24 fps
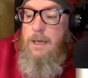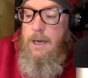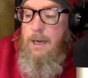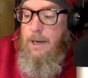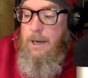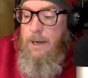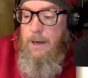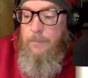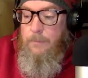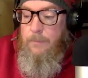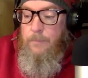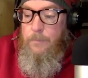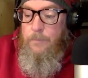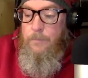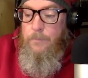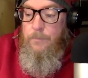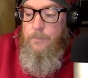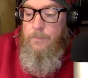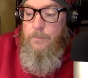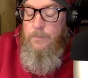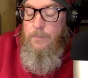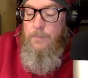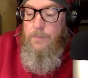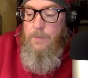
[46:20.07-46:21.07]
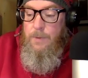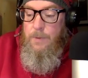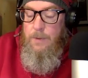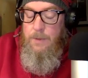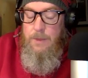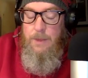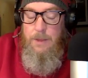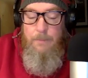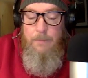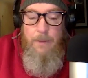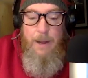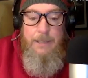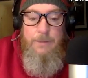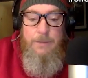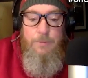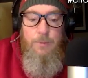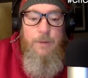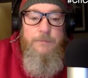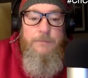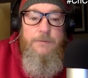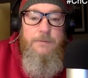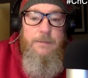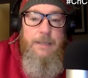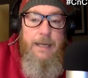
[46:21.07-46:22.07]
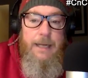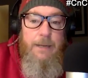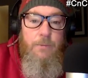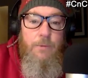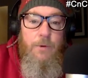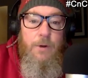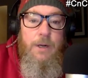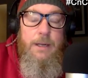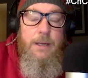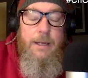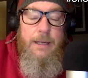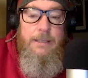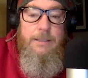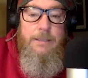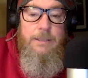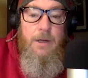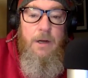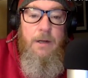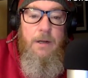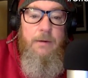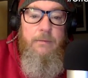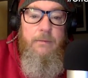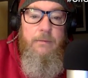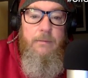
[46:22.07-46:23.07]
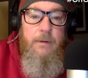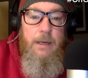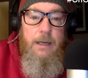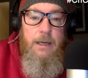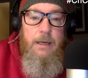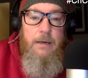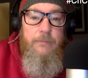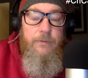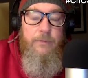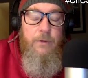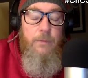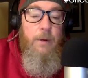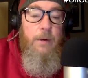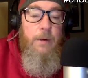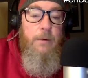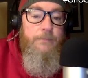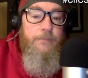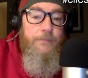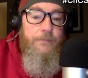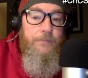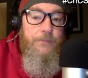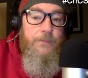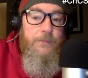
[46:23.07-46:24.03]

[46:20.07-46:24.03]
the Pac-12 network is on Fubo,